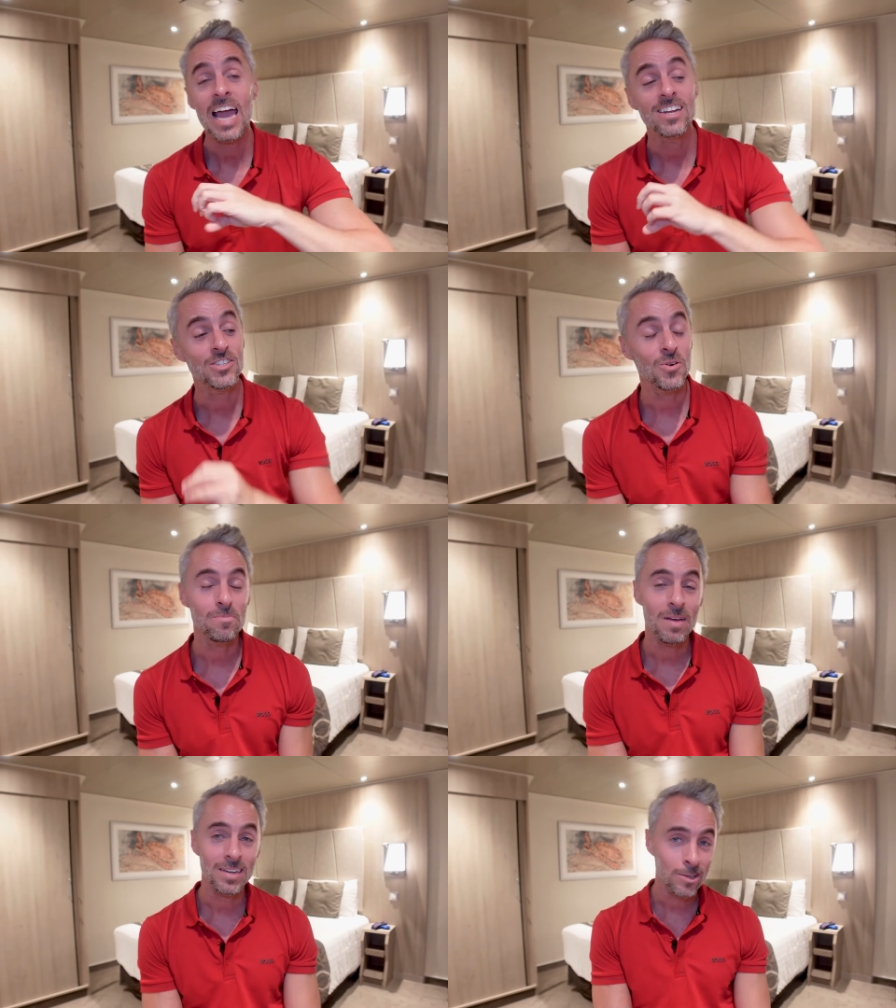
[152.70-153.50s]
And so
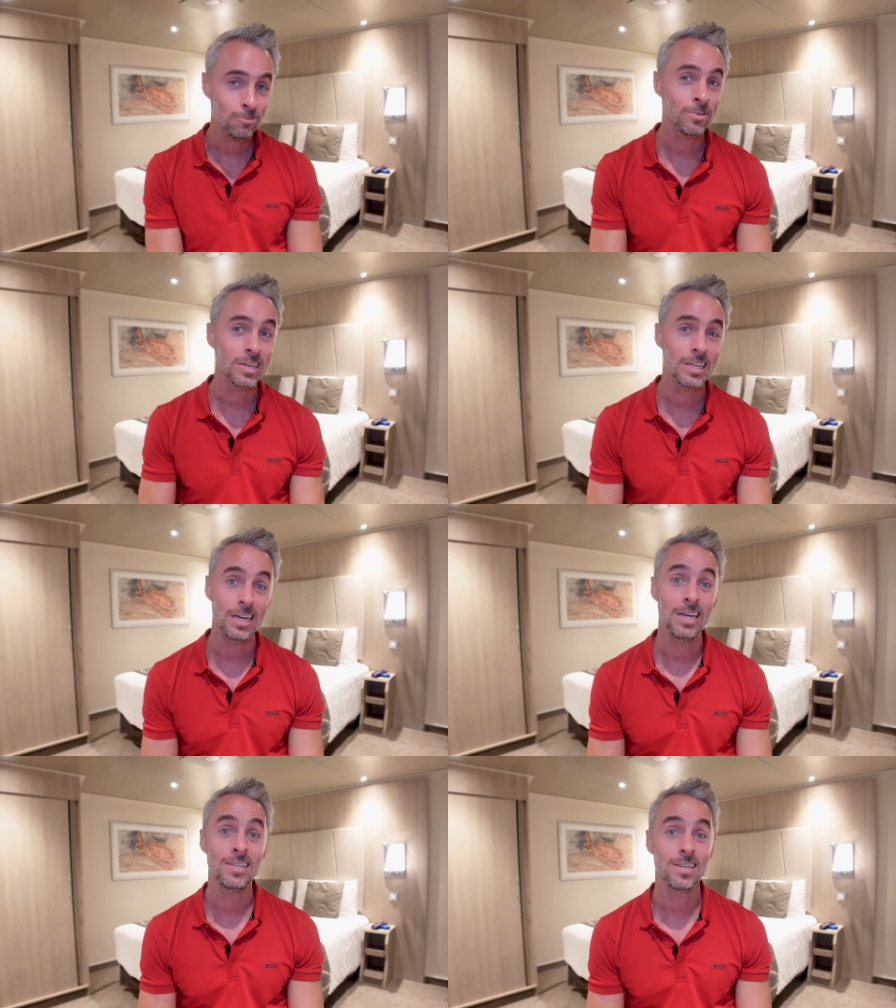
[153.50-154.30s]
it makes it really
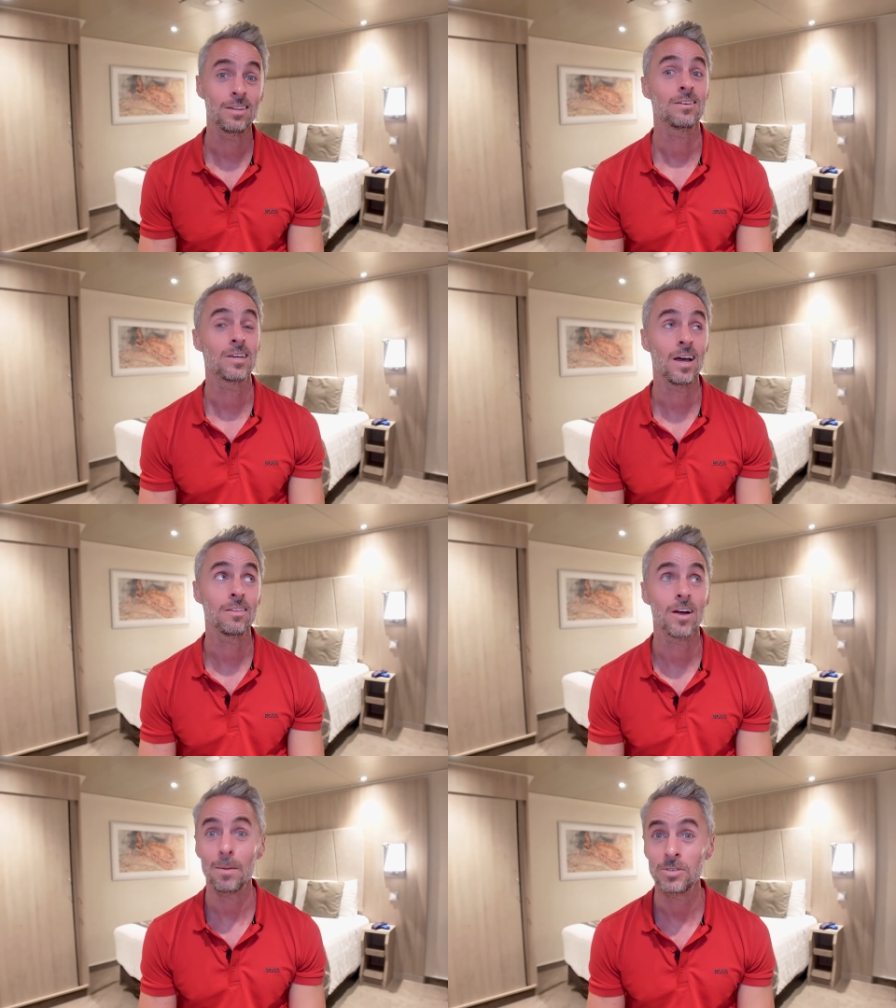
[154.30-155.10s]
easy to look at
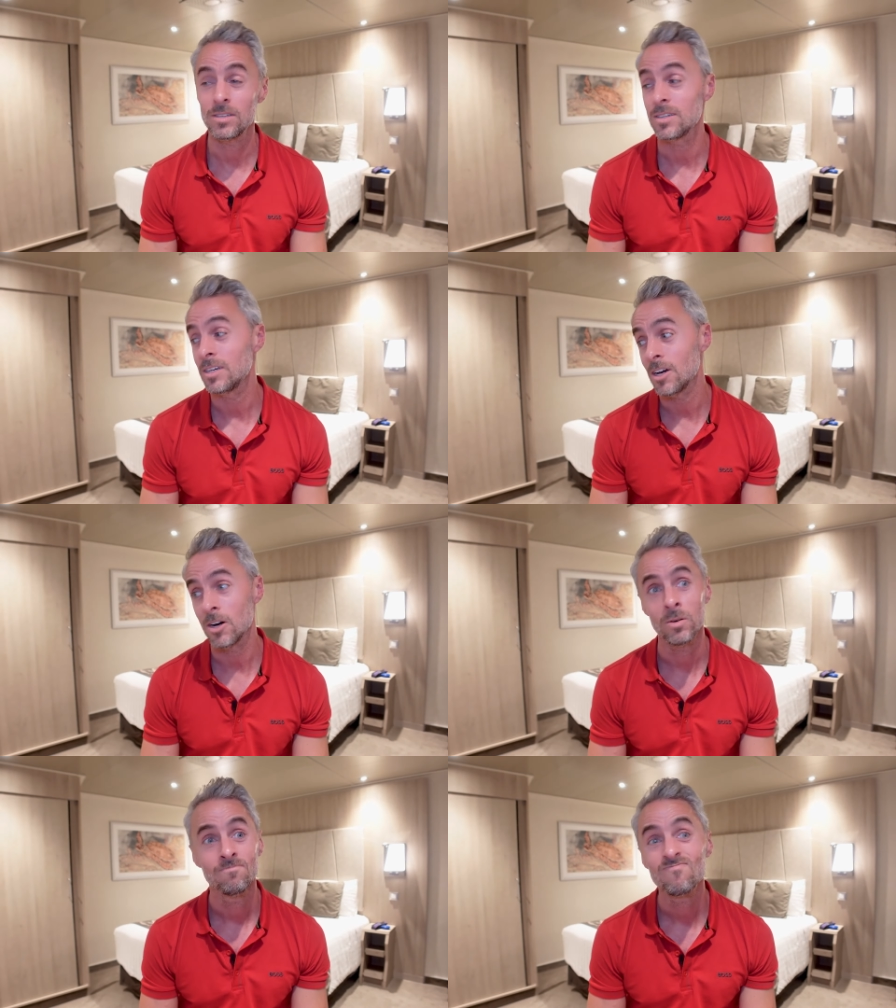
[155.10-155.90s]
other options and
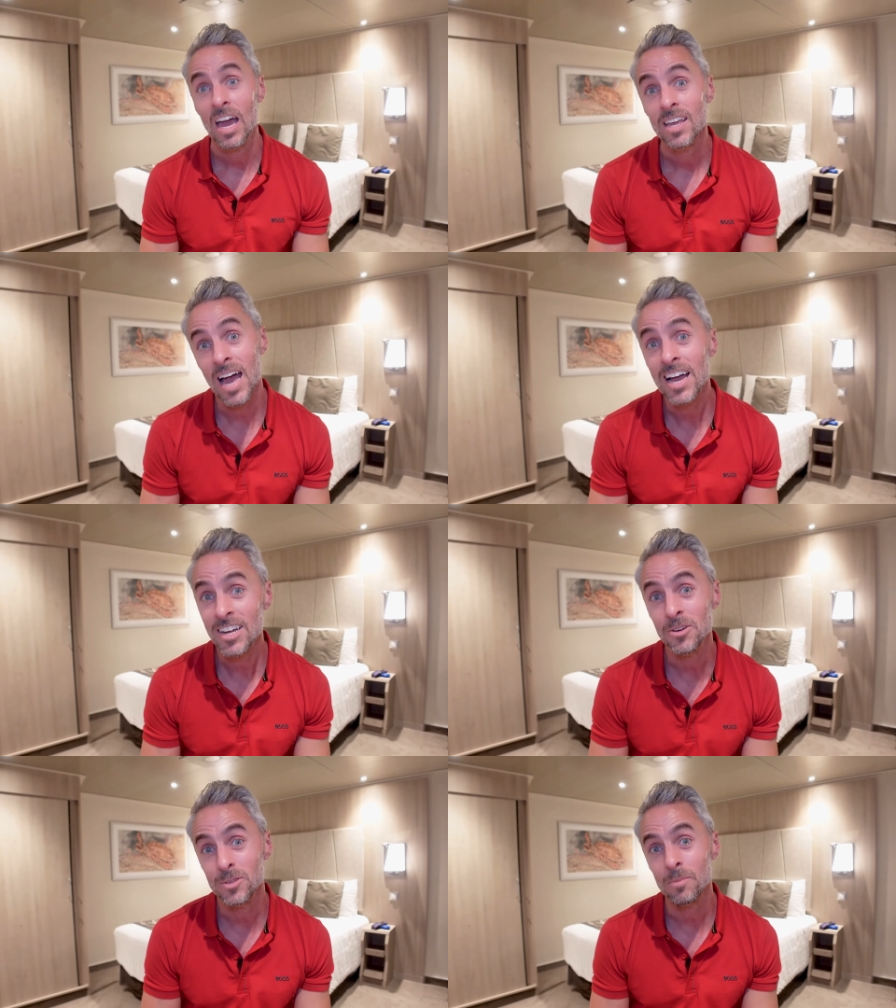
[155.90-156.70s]
go, yeah, I
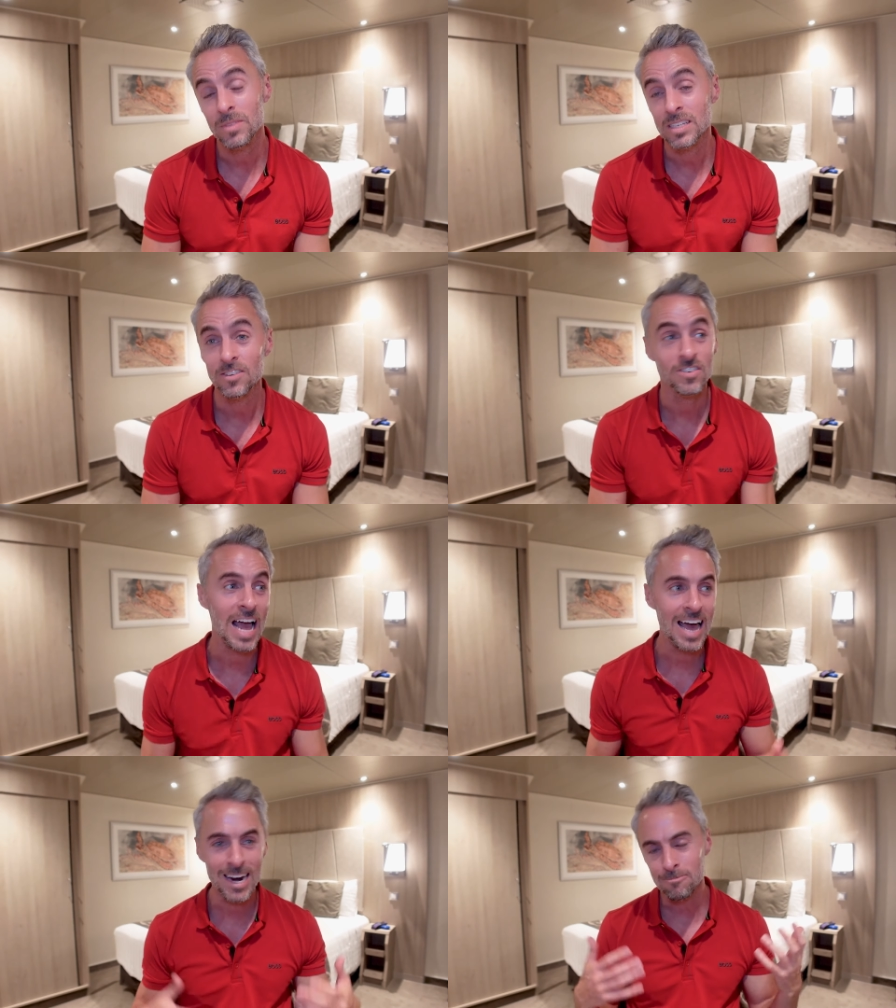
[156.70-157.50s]
can do something different.
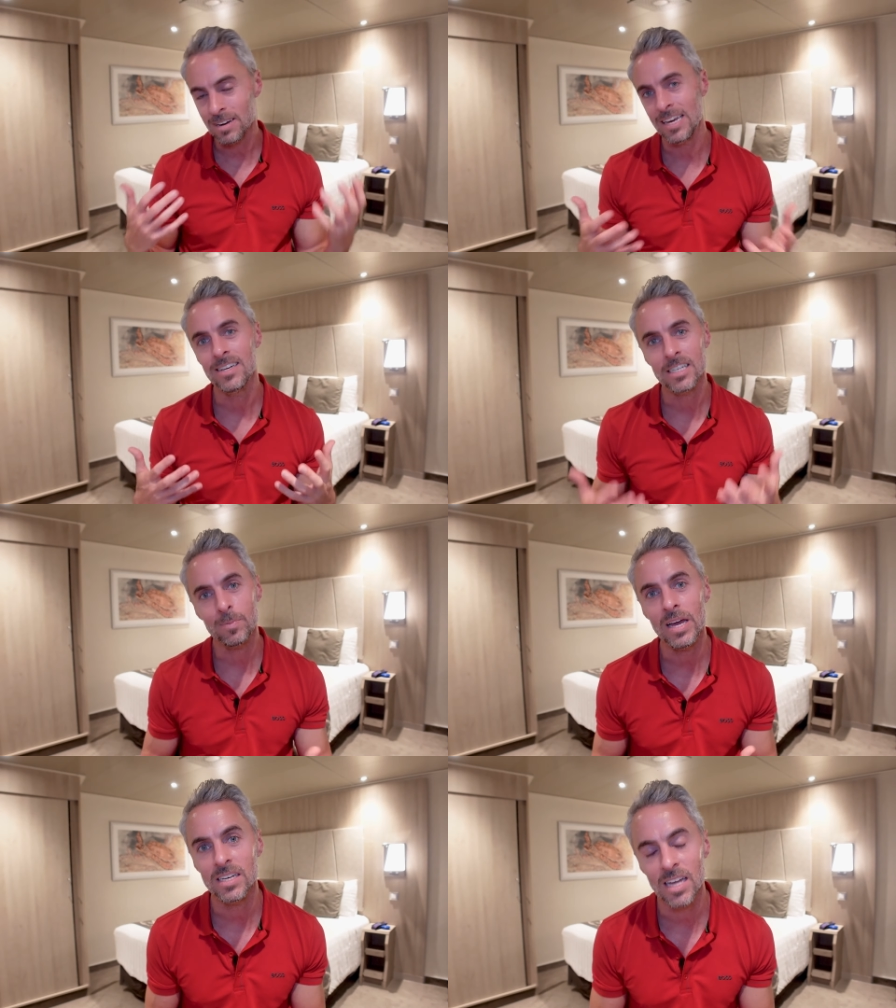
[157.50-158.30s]
I don't need to
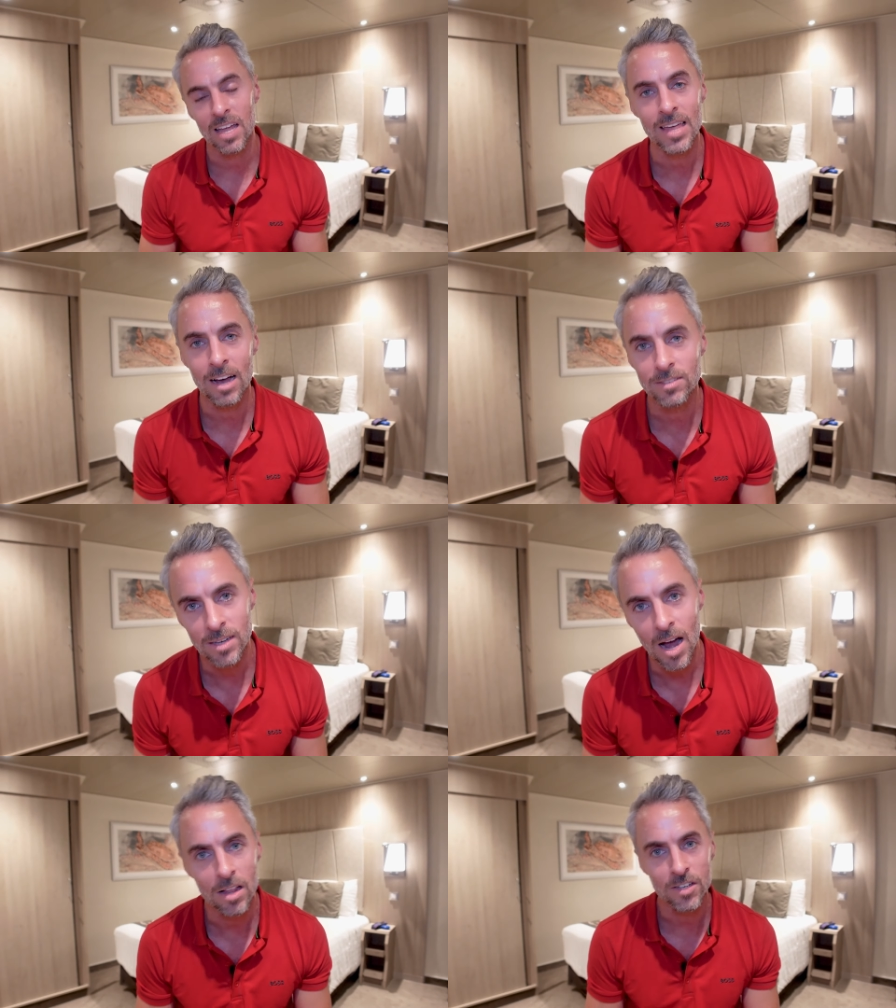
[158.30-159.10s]
spend
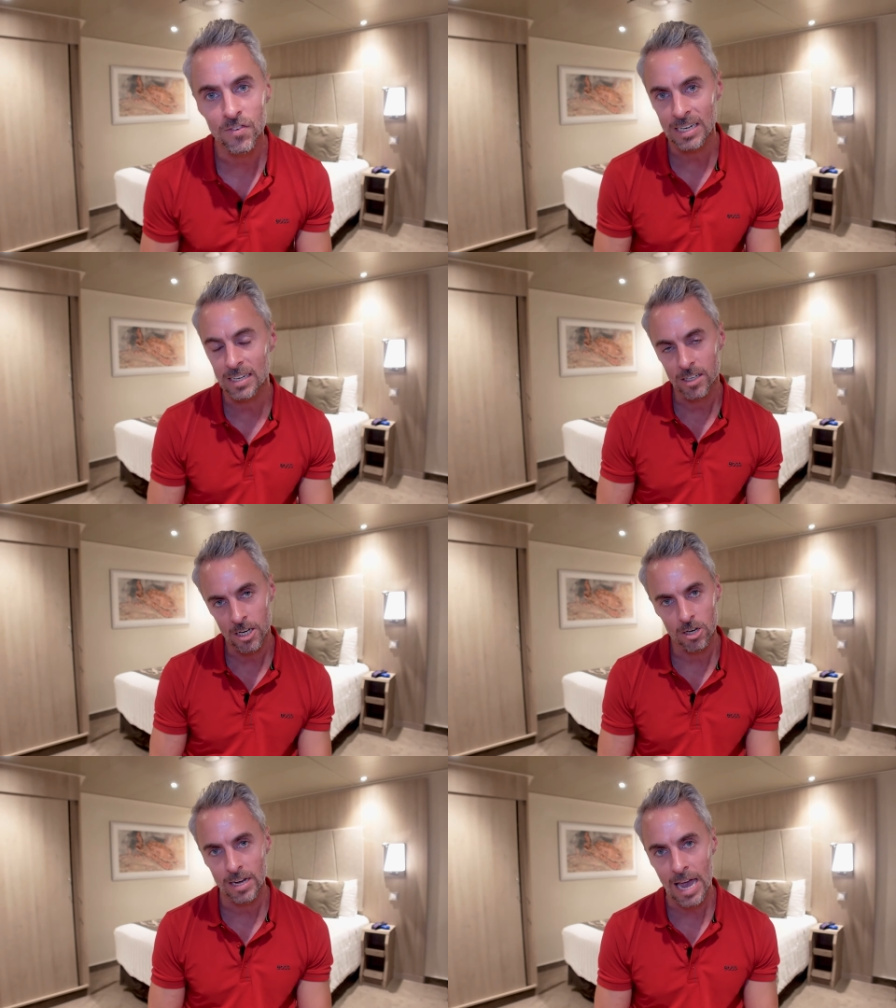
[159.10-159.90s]
$1,000 for an
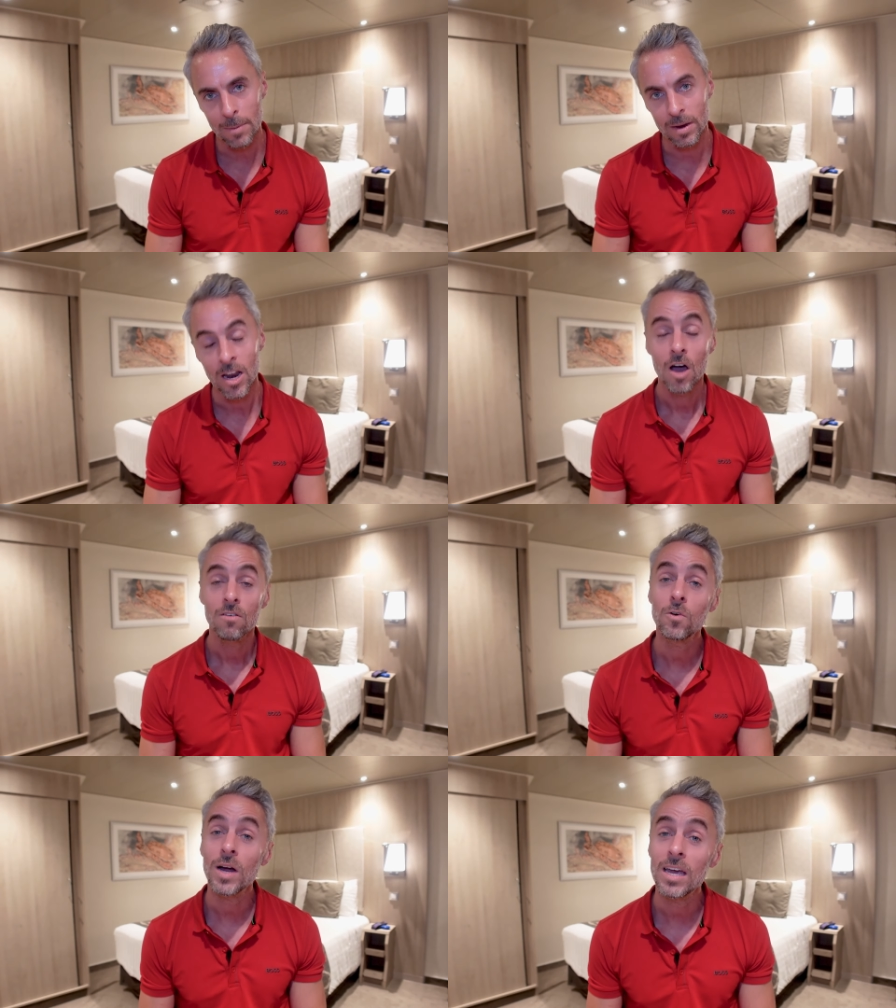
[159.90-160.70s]
interior cabin
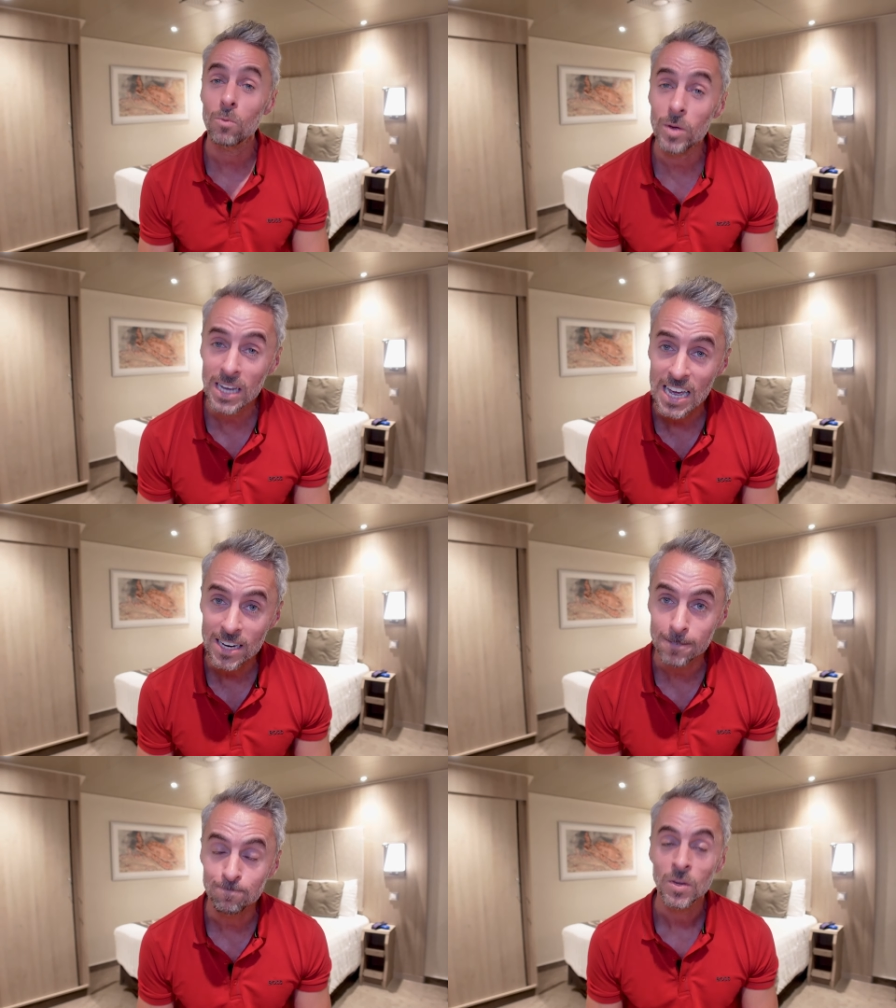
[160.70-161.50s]
for a weekend.